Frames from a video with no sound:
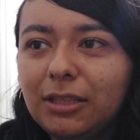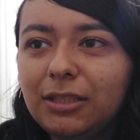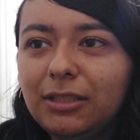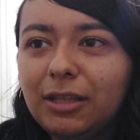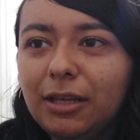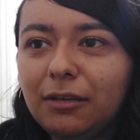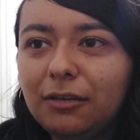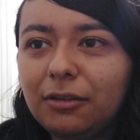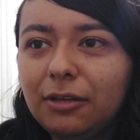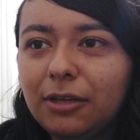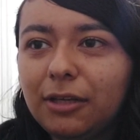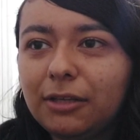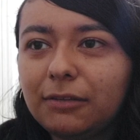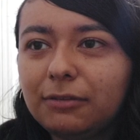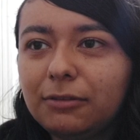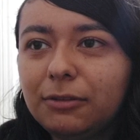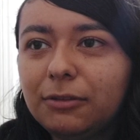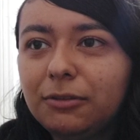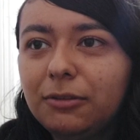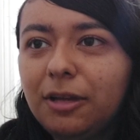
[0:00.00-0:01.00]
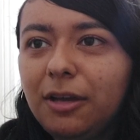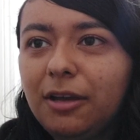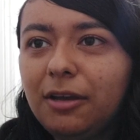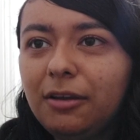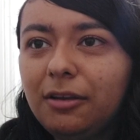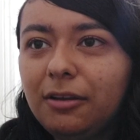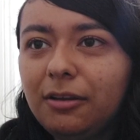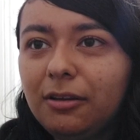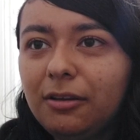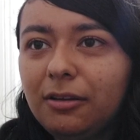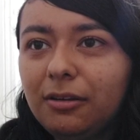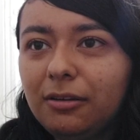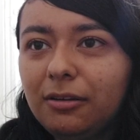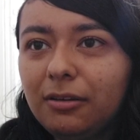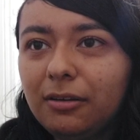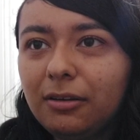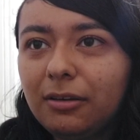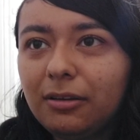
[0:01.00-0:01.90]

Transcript: and Naruto get reunited.